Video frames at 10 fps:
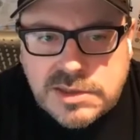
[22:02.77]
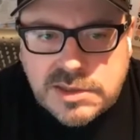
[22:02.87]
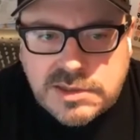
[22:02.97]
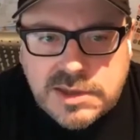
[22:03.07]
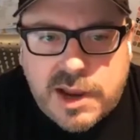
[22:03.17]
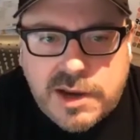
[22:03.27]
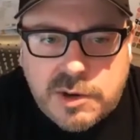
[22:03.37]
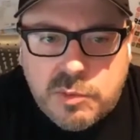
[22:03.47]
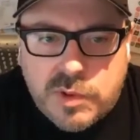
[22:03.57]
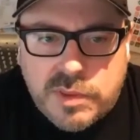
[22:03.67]

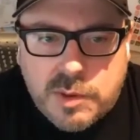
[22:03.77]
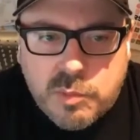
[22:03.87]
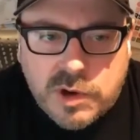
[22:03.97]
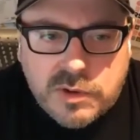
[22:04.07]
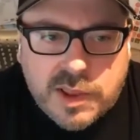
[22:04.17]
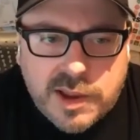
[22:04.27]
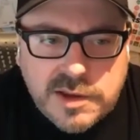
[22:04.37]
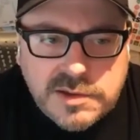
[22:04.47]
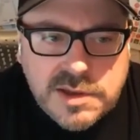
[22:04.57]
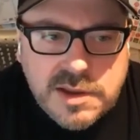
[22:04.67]
excited when they
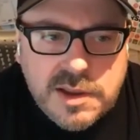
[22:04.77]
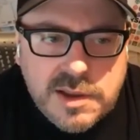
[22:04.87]
realize